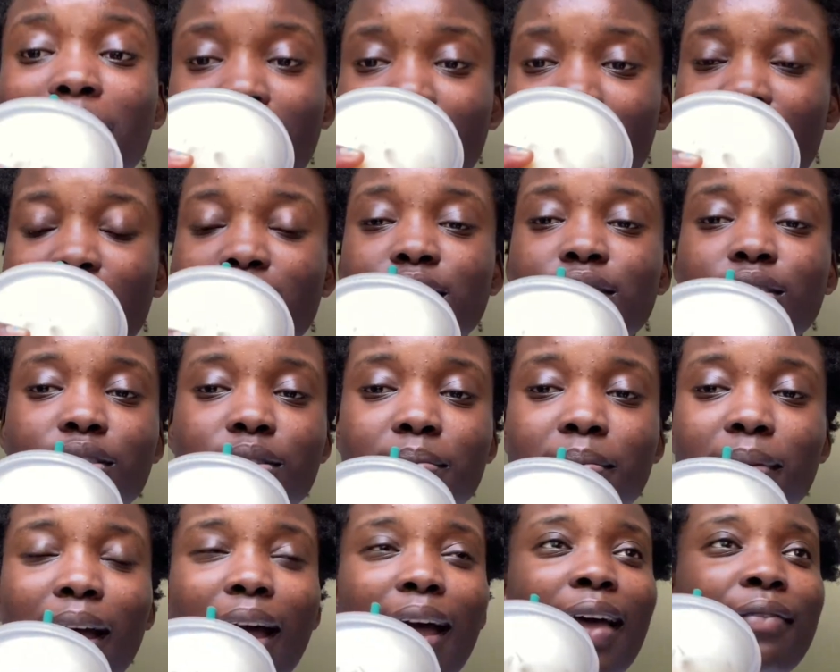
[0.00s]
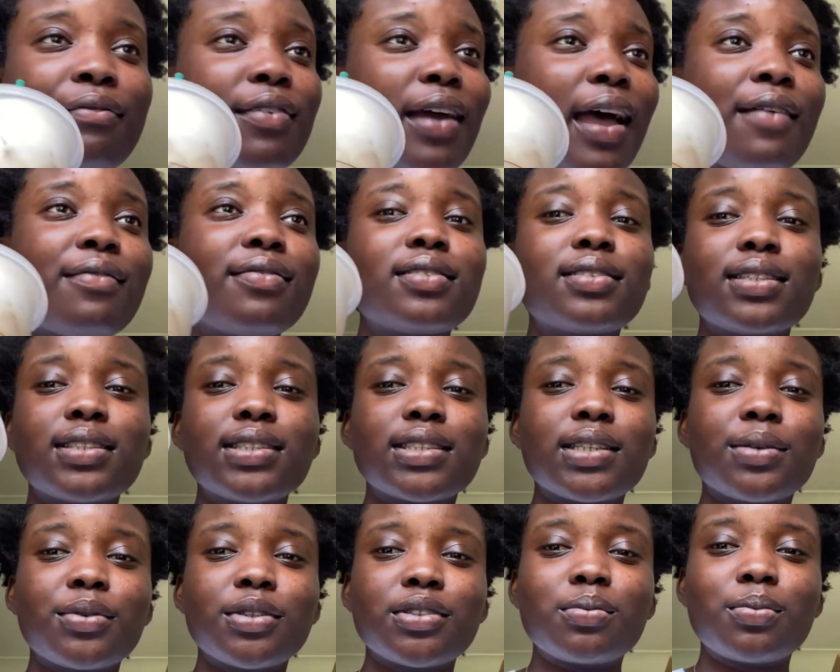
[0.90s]
Pinky's up. I've, ever since
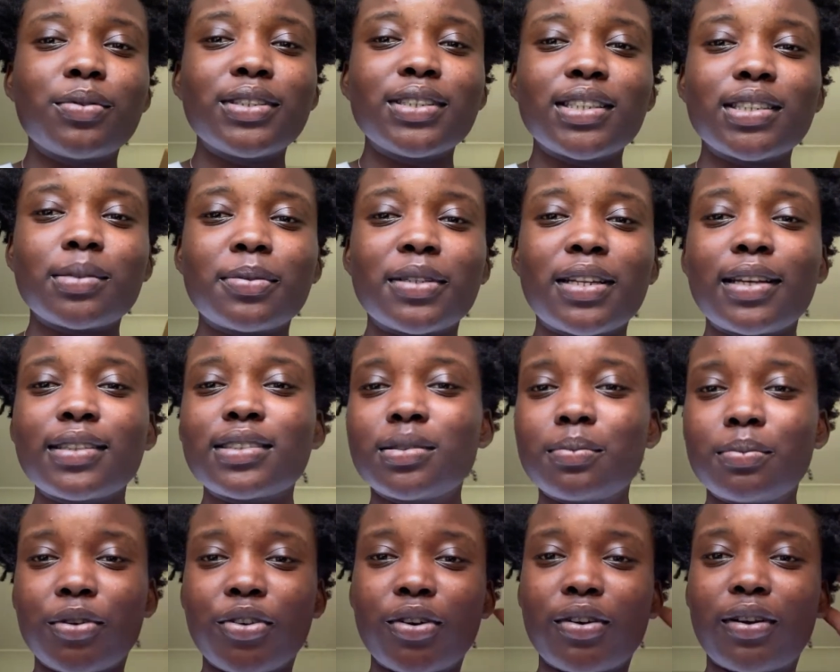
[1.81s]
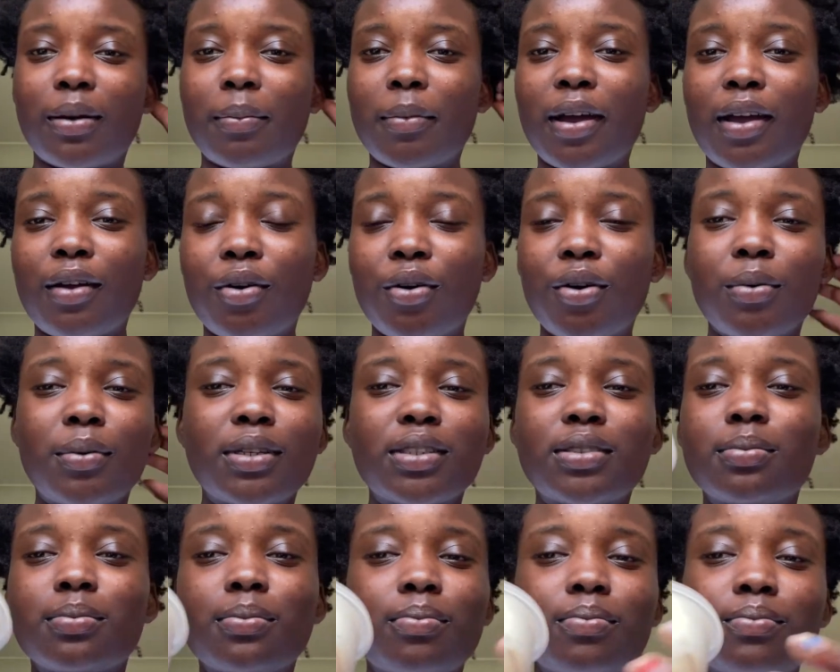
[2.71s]
I watched Princess Protection Program, I
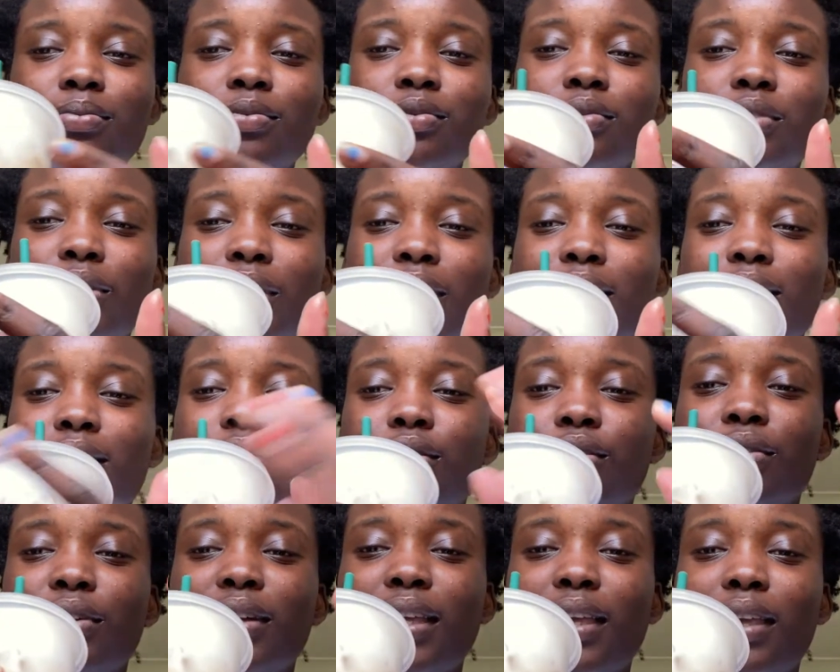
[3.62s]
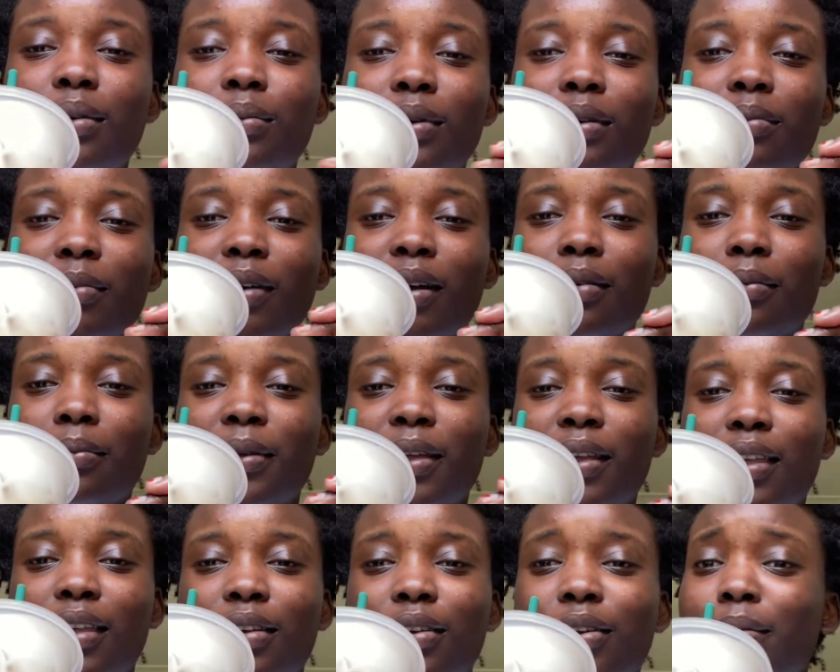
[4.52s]
always drink or eat with my
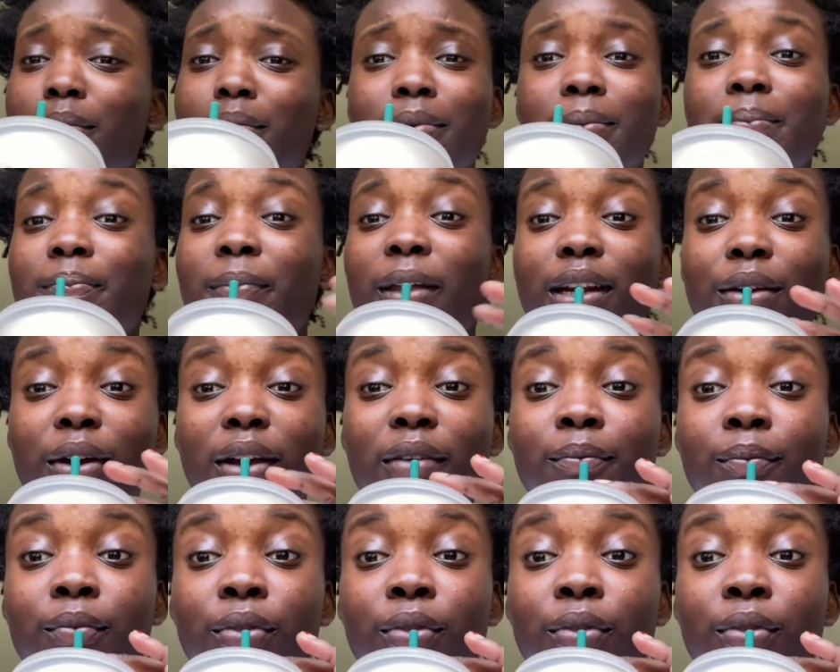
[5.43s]
pinky up. Anyway.